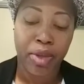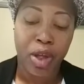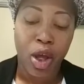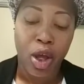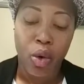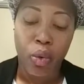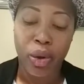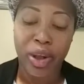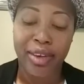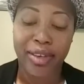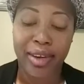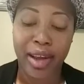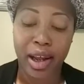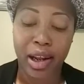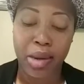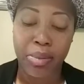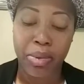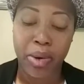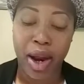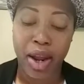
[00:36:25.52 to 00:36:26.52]
We
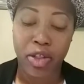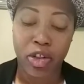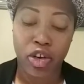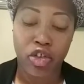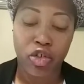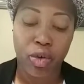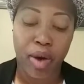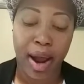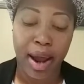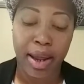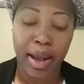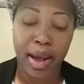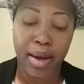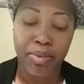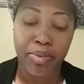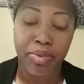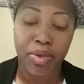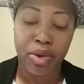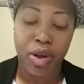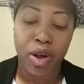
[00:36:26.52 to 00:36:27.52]
celebrate the
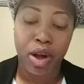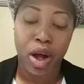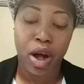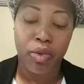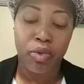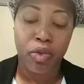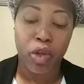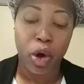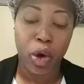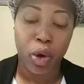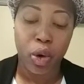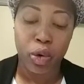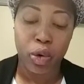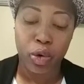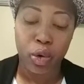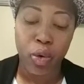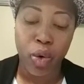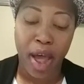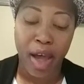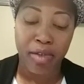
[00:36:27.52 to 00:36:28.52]
triumph of those
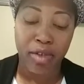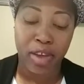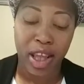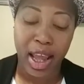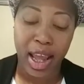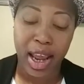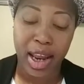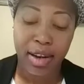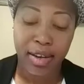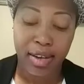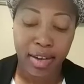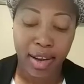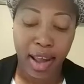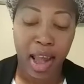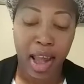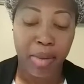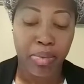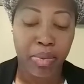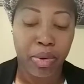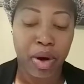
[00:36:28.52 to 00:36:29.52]
who have gained
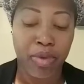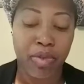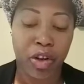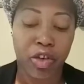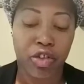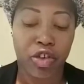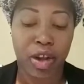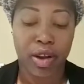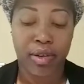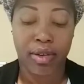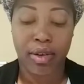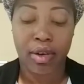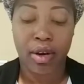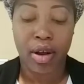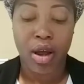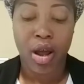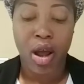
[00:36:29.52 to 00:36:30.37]
same privileges.